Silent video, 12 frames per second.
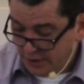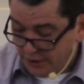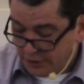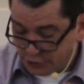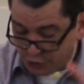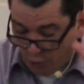
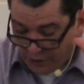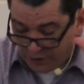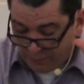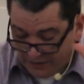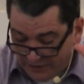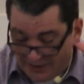there's going
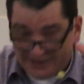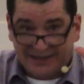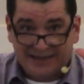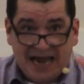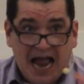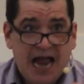to be these
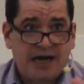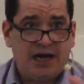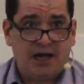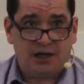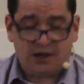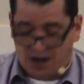attack
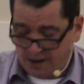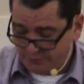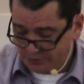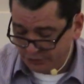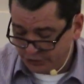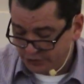
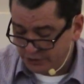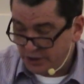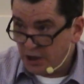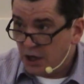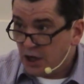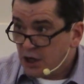helicopters
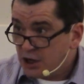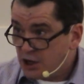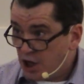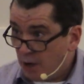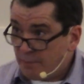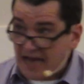
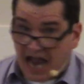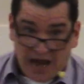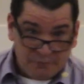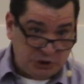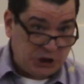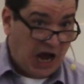coming
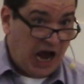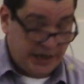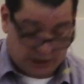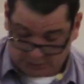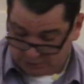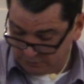out of
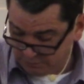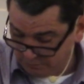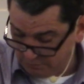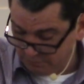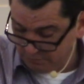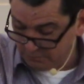China,
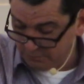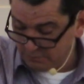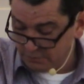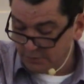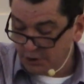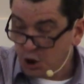
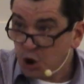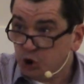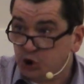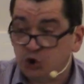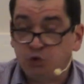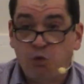
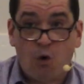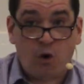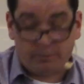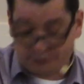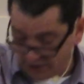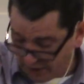
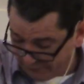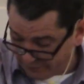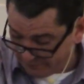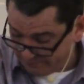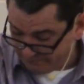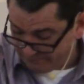swarms of
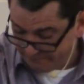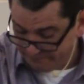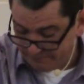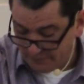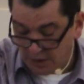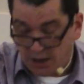them,
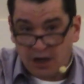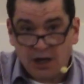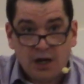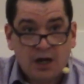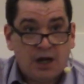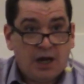
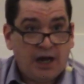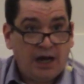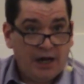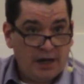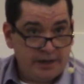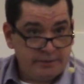
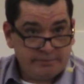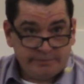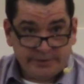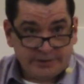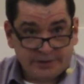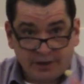and
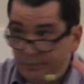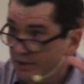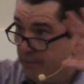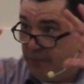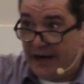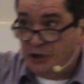it's going to be
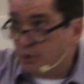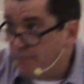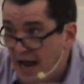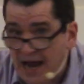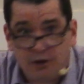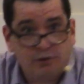a major
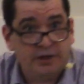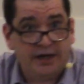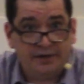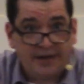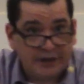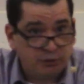battle,
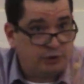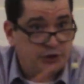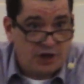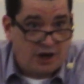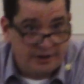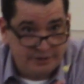and that's what
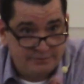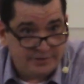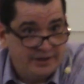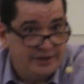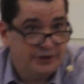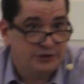John
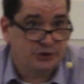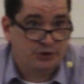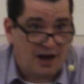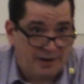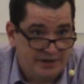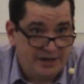is
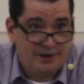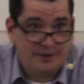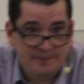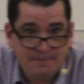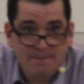describing here.